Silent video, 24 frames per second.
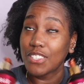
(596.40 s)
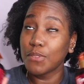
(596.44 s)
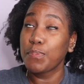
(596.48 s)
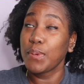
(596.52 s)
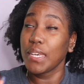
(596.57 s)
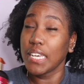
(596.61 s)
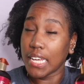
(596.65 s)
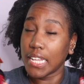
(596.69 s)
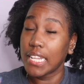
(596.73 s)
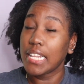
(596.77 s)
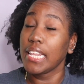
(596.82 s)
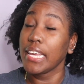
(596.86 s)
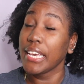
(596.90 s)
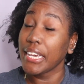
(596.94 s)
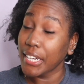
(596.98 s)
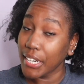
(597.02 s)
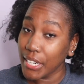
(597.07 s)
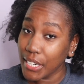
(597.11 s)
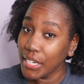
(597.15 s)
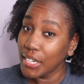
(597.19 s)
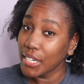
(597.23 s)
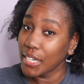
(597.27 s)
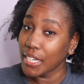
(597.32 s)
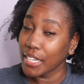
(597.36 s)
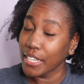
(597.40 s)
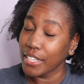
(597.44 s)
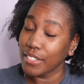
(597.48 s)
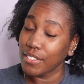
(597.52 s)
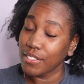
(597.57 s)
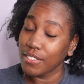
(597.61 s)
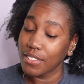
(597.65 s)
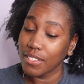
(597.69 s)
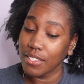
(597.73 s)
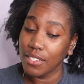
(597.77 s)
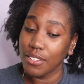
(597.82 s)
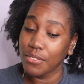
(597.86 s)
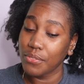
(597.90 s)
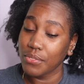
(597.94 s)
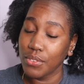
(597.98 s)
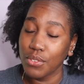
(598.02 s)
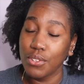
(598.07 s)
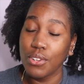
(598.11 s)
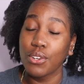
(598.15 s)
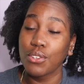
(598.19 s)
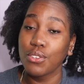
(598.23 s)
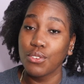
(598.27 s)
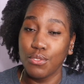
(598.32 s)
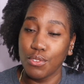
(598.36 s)
be clear, because if you
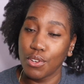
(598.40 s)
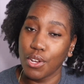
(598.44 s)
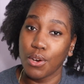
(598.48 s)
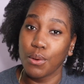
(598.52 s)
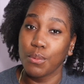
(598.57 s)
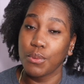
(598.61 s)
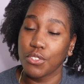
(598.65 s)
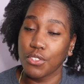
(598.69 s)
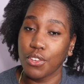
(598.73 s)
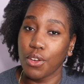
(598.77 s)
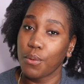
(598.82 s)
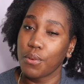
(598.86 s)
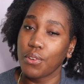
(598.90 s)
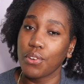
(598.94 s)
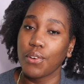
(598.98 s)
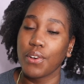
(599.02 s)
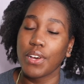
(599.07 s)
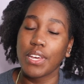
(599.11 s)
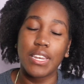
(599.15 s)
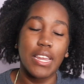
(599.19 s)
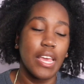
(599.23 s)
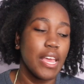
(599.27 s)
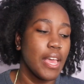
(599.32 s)
know what's going on.